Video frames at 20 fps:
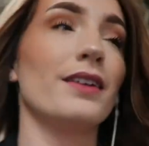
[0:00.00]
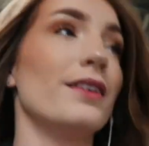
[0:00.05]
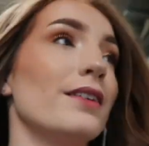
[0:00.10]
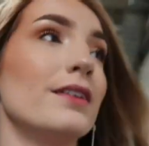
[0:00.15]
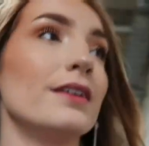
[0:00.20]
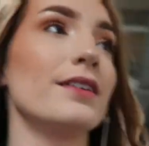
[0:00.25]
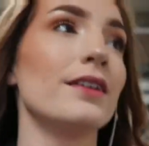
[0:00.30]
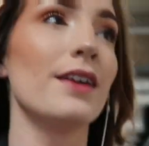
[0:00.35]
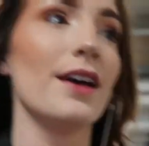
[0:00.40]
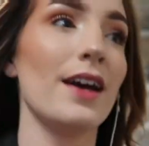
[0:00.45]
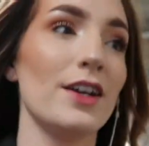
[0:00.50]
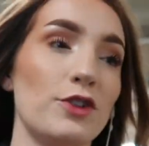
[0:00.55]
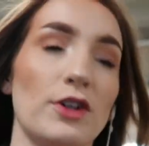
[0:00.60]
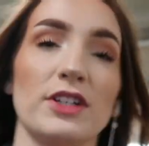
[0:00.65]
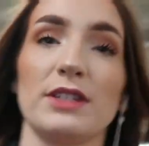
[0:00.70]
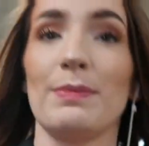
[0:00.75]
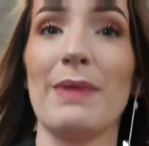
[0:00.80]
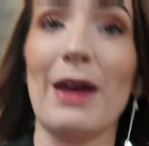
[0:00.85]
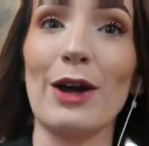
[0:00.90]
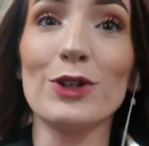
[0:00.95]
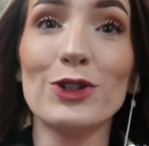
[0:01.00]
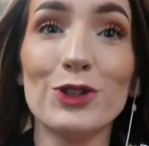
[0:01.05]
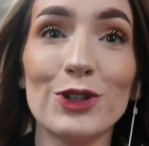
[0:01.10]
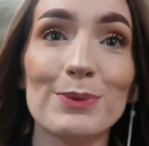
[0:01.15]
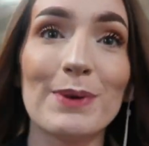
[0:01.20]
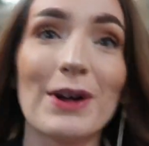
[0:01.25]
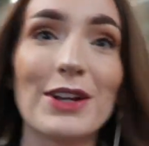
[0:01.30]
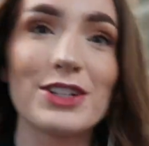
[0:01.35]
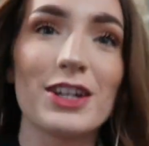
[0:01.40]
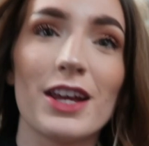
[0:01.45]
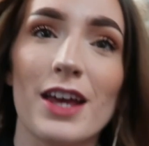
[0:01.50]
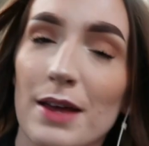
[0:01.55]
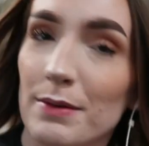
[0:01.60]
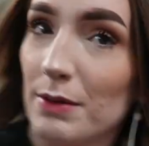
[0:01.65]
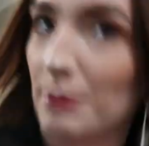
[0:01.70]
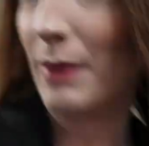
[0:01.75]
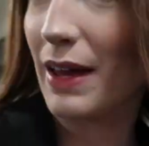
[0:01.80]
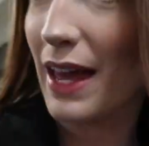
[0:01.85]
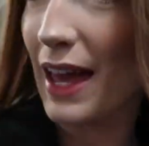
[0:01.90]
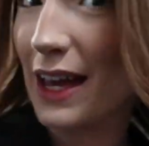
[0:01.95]
It stresses me out too much,
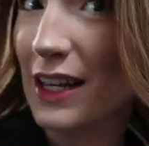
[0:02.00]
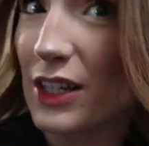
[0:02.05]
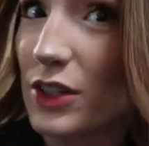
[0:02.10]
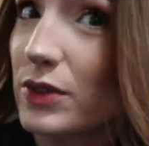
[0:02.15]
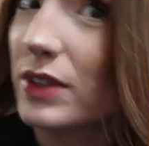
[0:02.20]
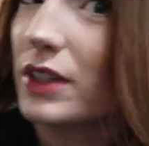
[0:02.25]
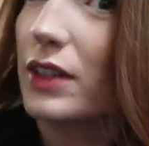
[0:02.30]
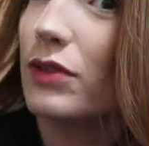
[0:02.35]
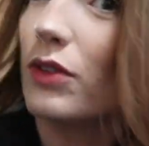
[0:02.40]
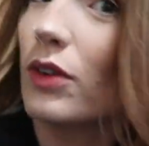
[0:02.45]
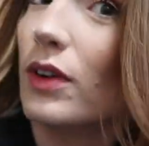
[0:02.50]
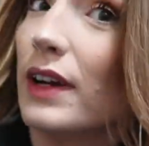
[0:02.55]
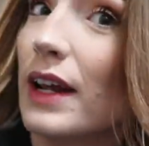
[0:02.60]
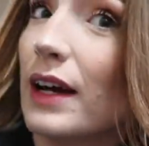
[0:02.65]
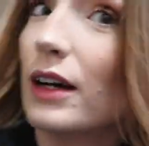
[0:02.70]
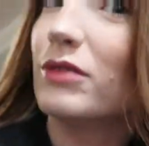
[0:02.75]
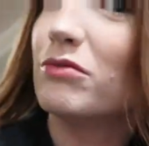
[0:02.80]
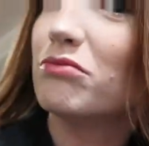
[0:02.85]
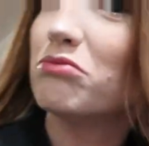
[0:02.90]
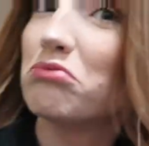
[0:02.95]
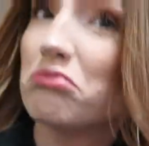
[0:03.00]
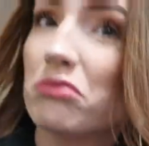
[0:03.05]
but my hair's already fallen out